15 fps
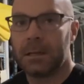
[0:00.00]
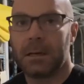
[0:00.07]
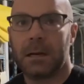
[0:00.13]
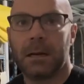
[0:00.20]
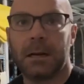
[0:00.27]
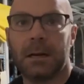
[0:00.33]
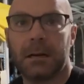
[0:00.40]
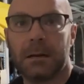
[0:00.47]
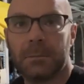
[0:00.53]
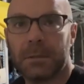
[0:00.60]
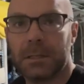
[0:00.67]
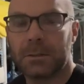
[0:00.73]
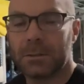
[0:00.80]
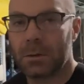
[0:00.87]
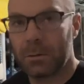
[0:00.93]
Um,
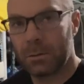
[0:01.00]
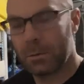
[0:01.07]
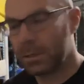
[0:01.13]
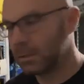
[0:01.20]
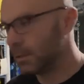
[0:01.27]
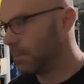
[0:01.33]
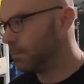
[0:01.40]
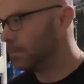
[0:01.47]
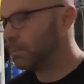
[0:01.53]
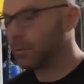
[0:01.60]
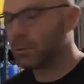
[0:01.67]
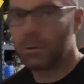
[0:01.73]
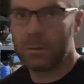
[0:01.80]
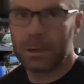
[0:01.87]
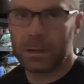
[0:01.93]
and so, because I'm
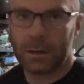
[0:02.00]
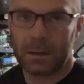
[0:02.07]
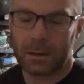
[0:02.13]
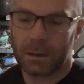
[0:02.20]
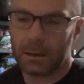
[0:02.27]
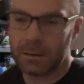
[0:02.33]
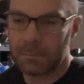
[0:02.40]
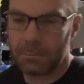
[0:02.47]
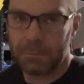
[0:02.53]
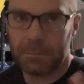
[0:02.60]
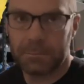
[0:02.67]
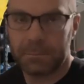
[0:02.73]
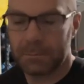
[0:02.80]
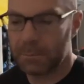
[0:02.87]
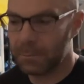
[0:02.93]
doing on
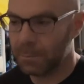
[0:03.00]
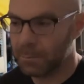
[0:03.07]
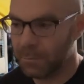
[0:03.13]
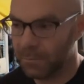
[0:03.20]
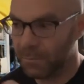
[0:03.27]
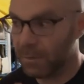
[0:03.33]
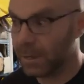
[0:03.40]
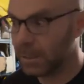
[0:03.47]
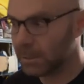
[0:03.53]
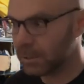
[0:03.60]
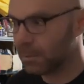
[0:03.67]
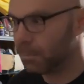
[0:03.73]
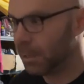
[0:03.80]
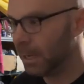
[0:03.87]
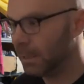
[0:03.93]

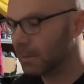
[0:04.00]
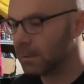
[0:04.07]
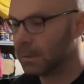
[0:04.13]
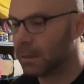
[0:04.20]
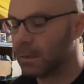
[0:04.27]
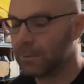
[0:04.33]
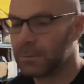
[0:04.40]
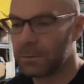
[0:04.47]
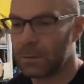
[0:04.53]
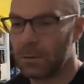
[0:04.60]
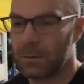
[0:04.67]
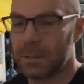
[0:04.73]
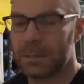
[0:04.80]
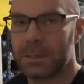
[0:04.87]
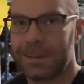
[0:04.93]
unfinished paint stuff,
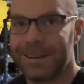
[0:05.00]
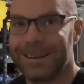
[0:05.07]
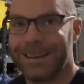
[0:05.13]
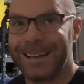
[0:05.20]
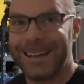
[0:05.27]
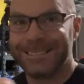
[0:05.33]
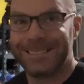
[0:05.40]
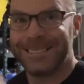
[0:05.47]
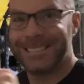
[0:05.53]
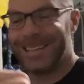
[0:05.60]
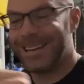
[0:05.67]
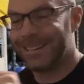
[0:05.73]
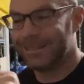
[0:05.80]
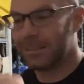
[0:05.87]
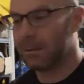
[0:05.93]
so it's gonna it has the
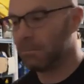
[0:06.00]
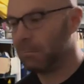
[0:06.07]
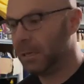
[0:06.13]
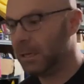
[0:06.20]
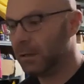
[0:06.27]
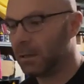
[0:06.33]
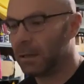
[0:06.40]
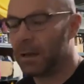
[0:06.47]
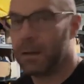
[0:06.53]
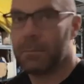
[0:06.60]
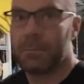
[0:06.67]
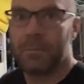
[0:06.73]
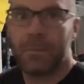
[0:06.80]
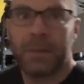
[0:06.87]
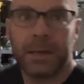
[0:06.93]
chance to peel
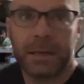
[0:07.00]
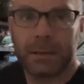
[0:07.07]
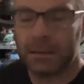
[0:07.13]
up the